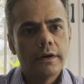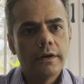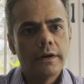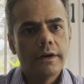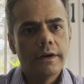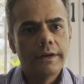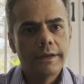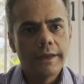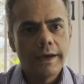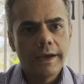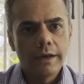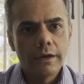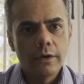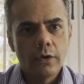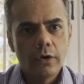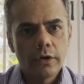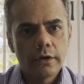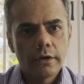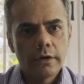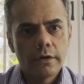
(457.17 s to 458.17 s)
a
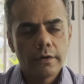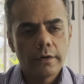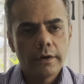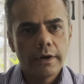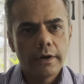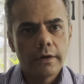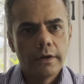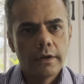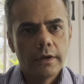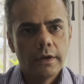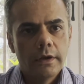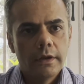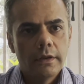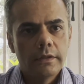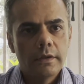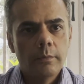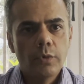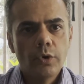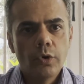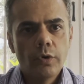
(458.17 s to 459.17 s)
dialogue, right?
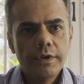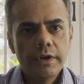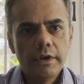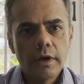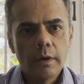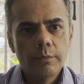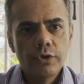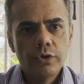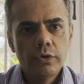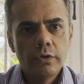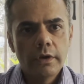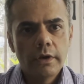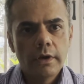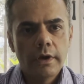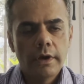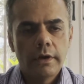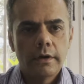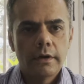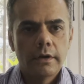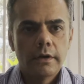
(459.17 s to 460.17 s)
The more we
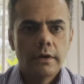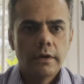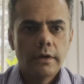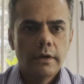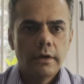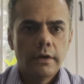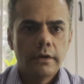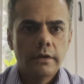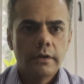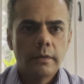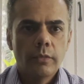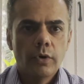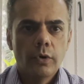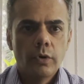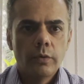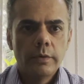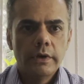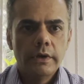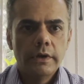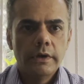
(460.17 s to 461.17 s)
communicate, the
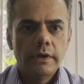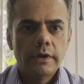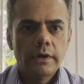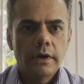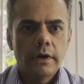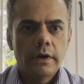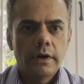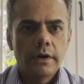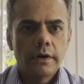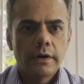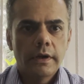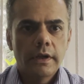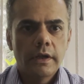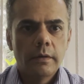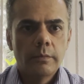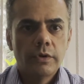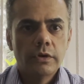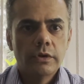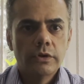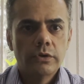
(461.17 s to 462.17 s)
more we are
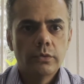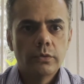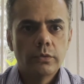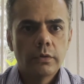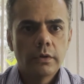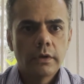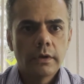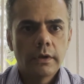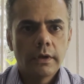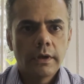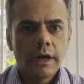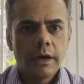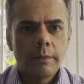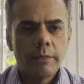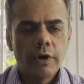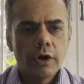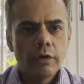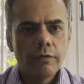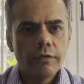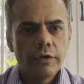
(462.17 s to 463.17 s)
able to come
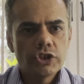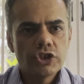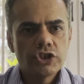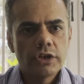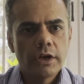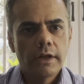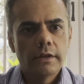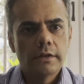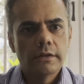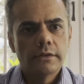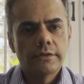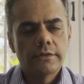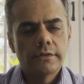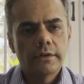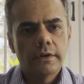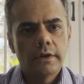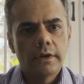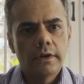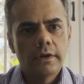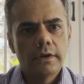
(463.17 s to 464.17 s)
out of our shells
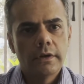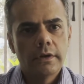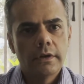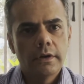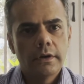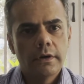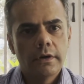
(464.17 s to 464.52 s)
and